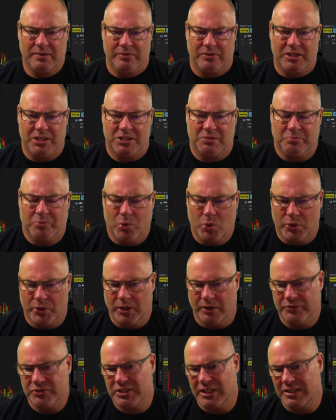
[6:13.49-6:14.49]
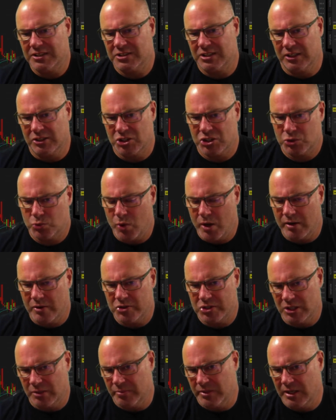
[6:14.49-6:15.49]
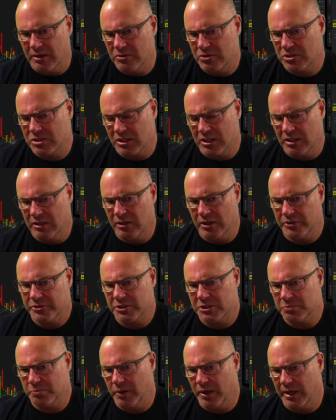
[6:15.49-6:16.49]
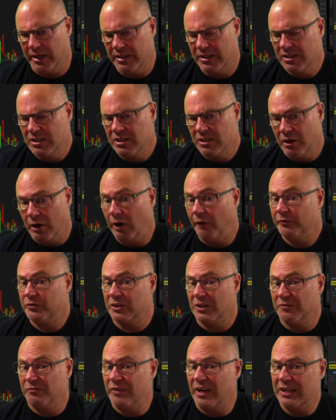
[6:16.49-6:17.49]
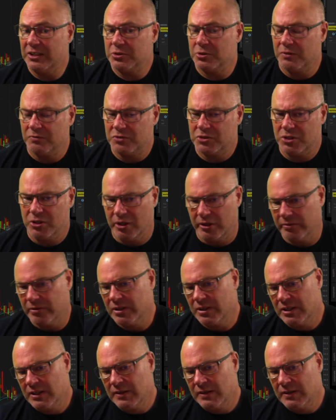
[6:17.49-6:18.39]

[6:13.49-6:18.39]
this more than offsets it and swallows up those losses by often a factor of 2.